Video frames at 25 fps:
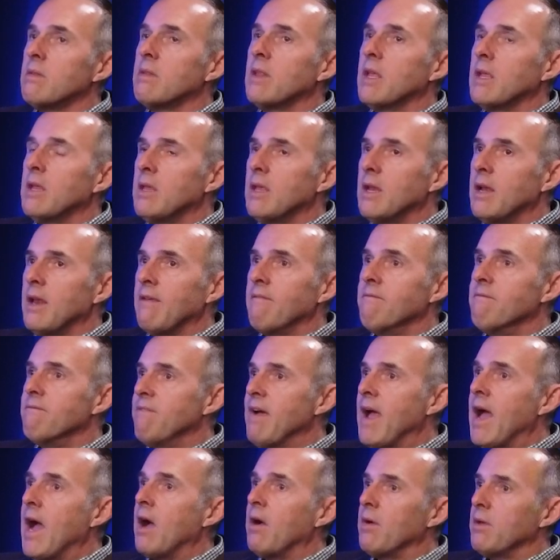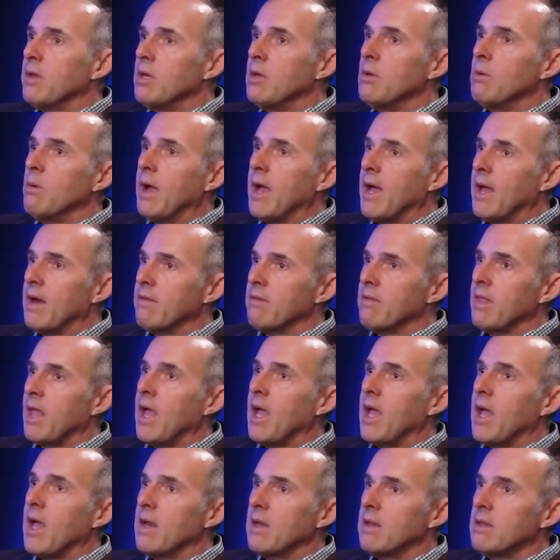they get a value out of
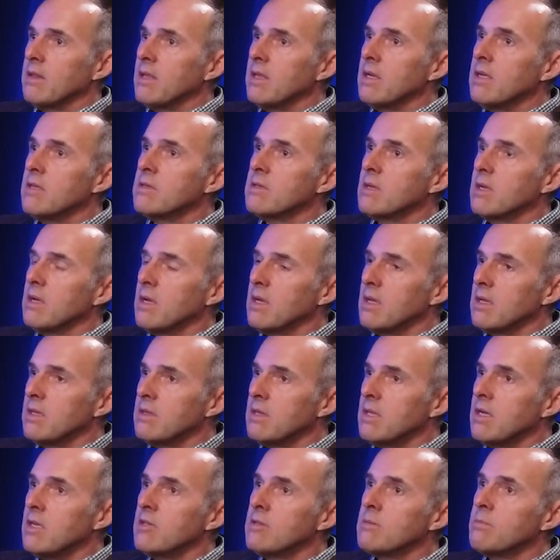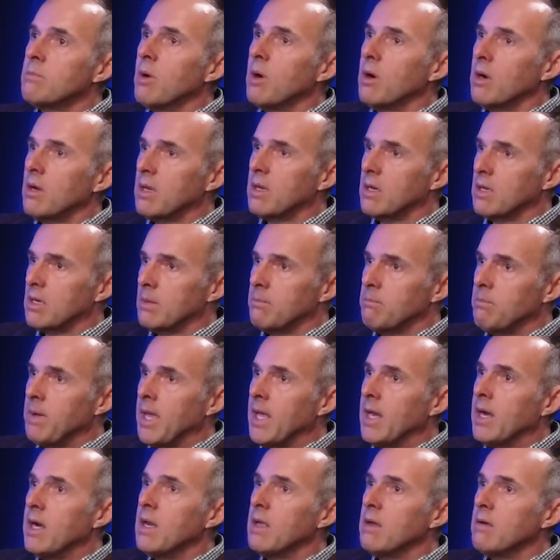that, and that it's market
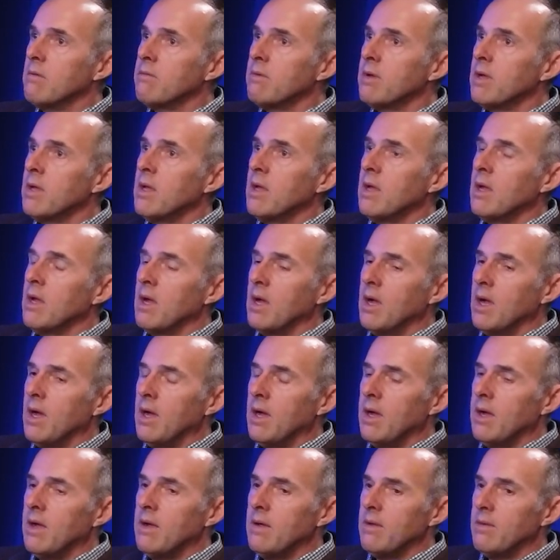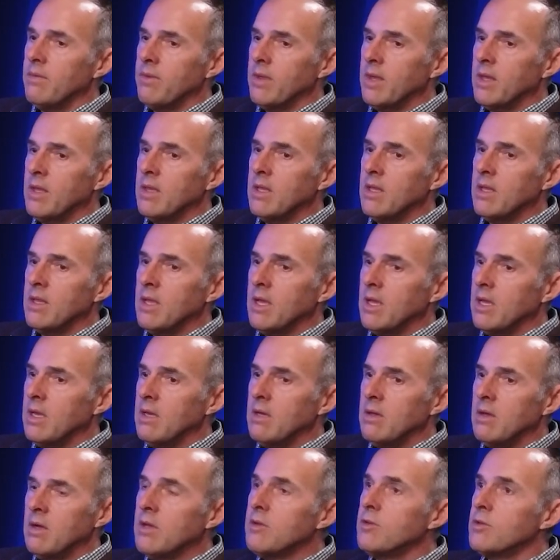competitive, and that
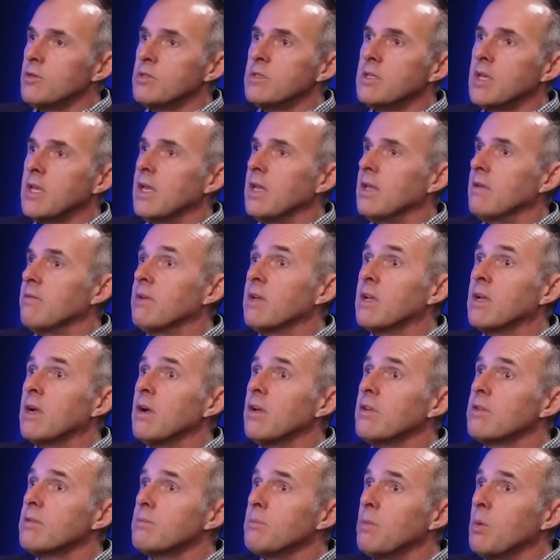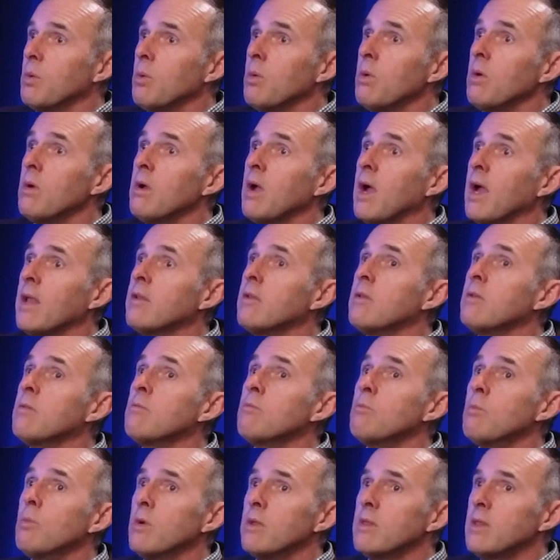they understand if it costs more. I
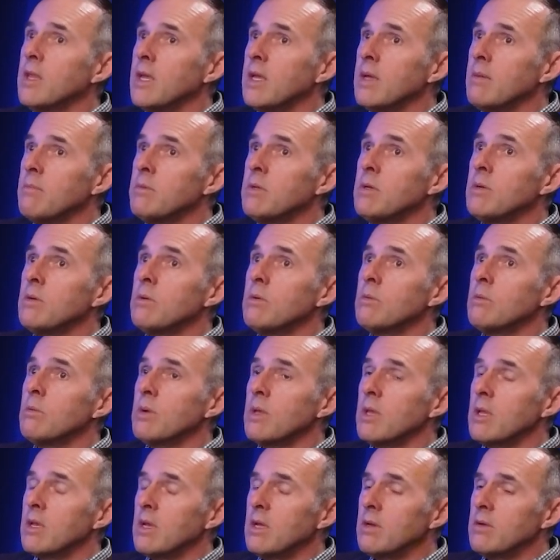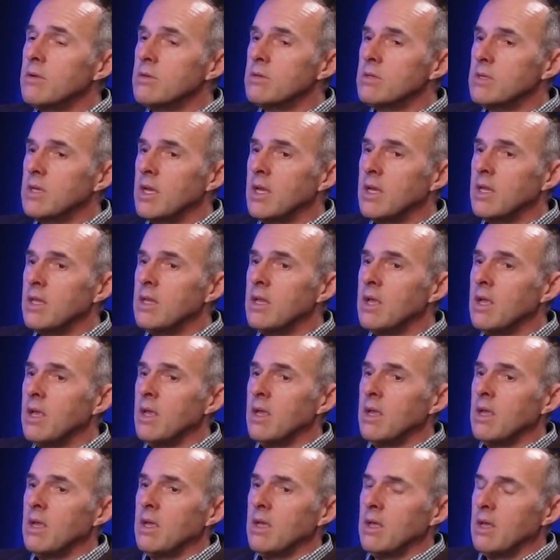want them to really understand
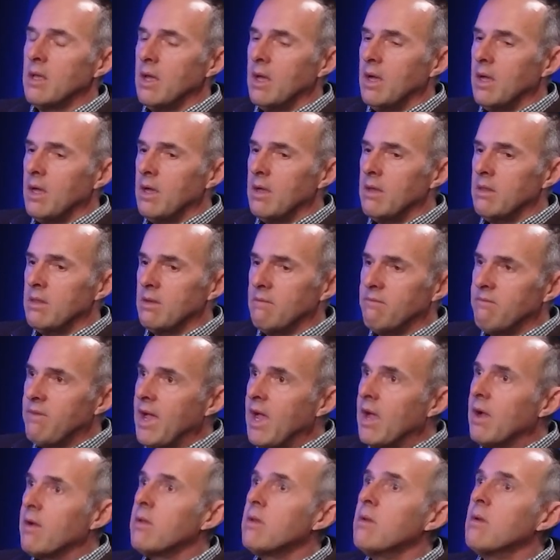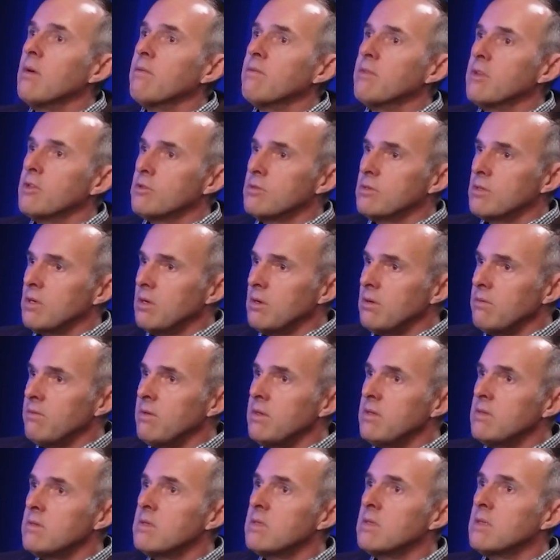the value of the
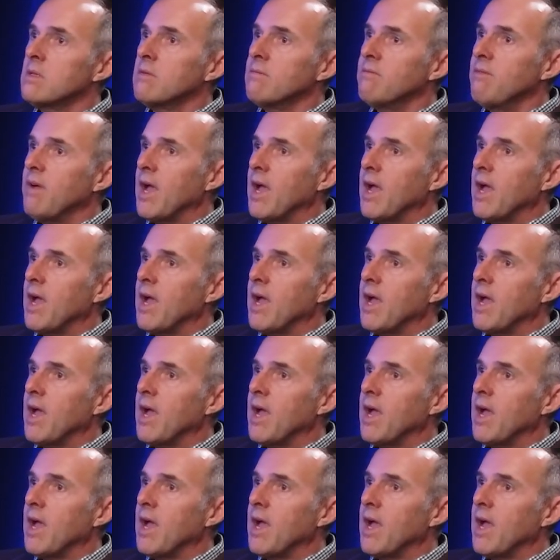service, the